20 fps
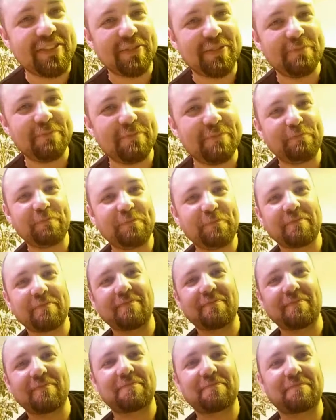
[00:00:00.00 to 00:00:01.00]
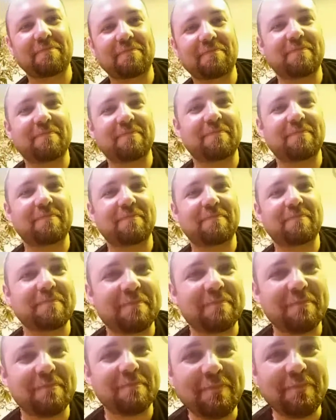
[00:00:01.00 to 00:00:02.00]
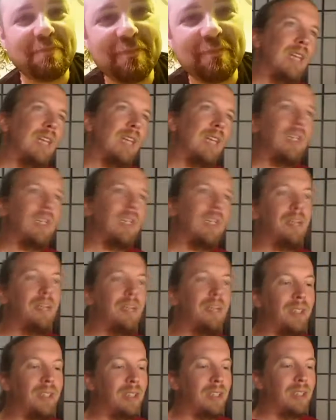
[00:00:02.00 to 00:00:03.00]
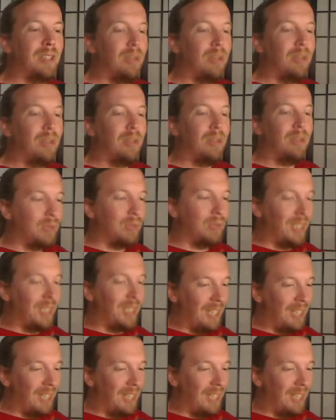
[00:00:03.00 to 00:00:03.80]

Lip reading: that way. You got careful at the growers market.